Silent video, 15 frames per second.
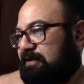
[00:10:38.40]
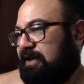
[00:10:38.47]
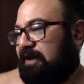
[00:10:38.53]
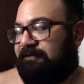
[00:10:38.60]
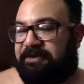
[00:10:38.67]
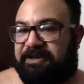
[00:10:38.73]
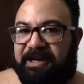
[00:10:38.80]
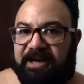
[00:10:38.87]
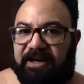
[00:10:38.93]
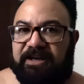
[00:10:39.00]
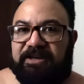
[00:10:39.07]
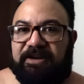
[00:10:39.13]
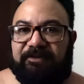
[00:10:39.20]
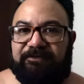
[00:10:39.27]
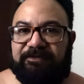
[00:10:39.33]
If you ta
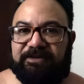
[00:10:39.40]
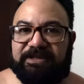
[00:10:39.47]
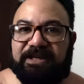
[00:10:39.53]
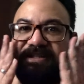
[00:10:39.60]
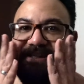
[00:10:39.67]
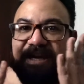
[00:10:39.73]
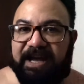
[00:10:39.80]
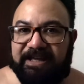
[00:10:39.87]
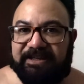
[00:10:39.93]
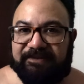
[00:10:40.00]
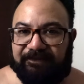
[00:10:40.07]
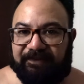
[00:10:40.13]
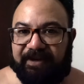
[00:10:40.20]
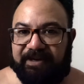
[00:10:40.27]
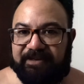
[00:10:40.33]
touch your hands
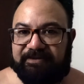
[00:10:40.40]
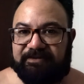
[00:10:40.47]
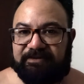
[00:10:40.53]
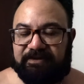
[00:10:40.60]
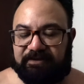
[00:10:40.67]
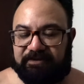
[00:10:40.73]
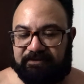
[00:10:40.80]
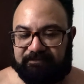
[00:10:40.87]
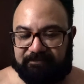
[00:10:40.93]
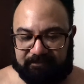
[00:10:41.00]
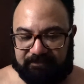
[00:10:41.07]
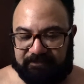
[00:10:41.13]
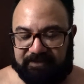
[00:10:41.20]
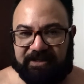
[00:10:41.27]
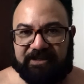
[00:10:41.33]
and face,
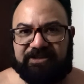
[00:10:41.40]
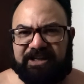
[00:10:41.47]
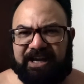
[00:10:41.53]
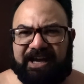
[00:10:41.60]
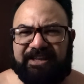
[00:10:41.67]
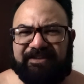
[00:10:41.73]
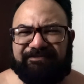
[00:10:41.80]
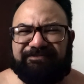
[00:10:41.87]
touch your hand.